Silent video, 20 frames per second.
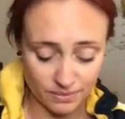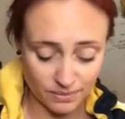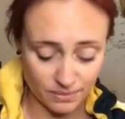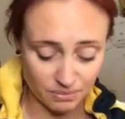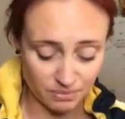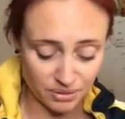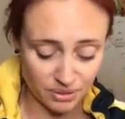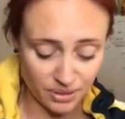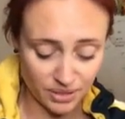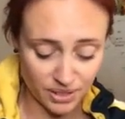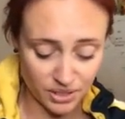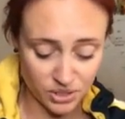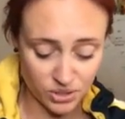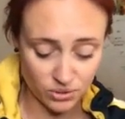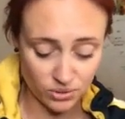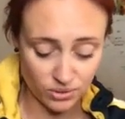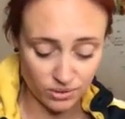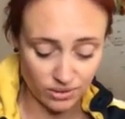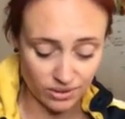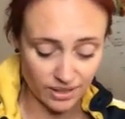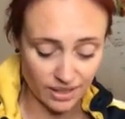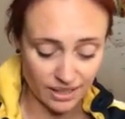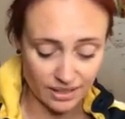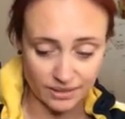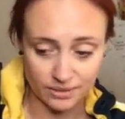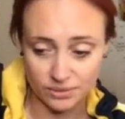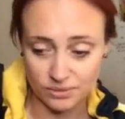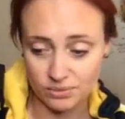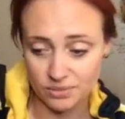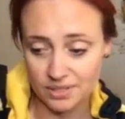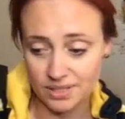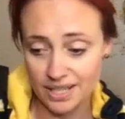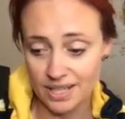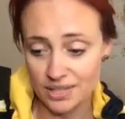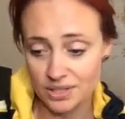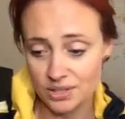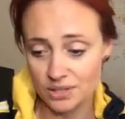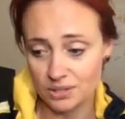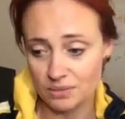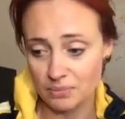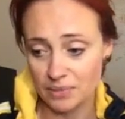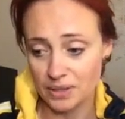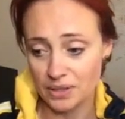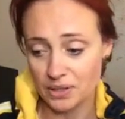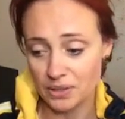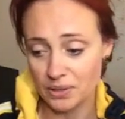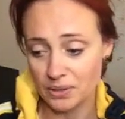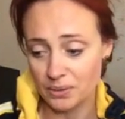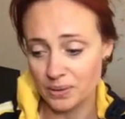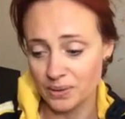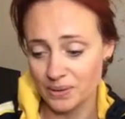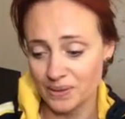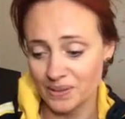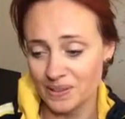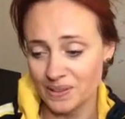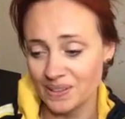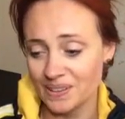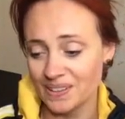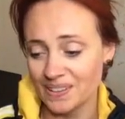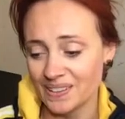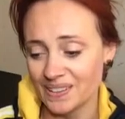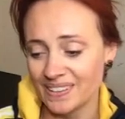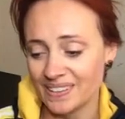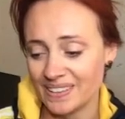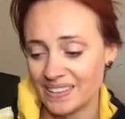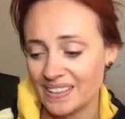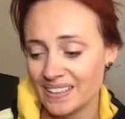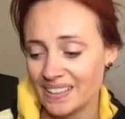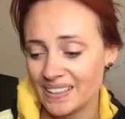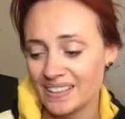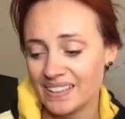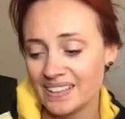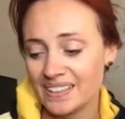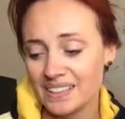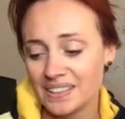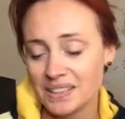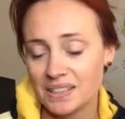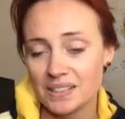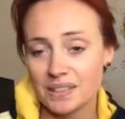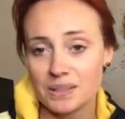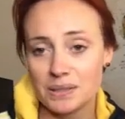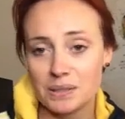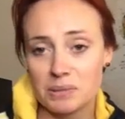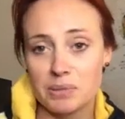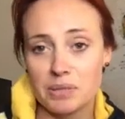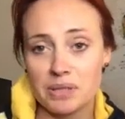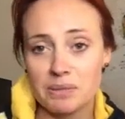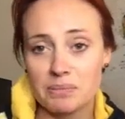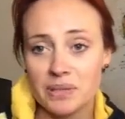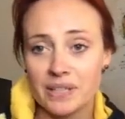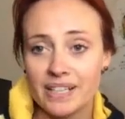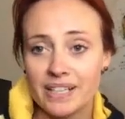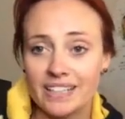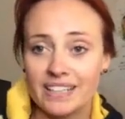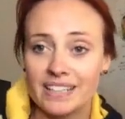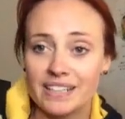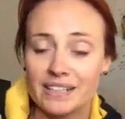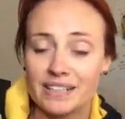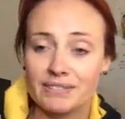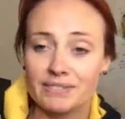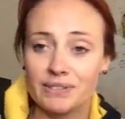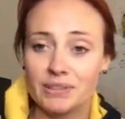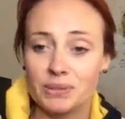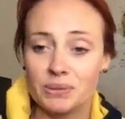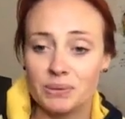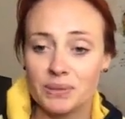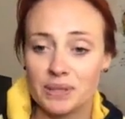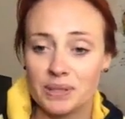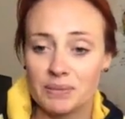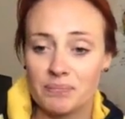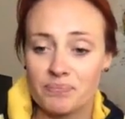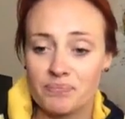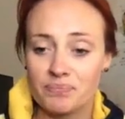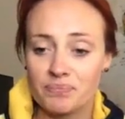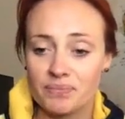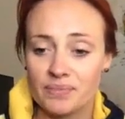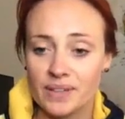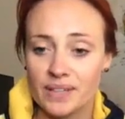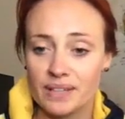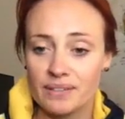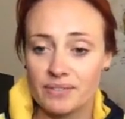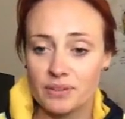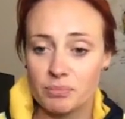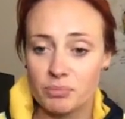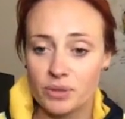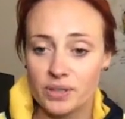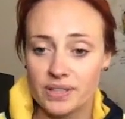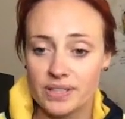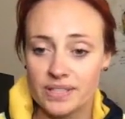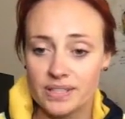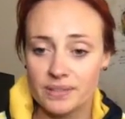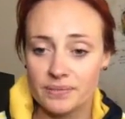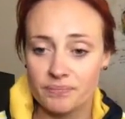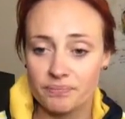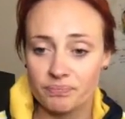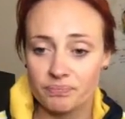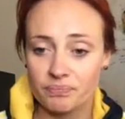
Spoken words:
pretty sure that little sketch could make you a bit of money if you print.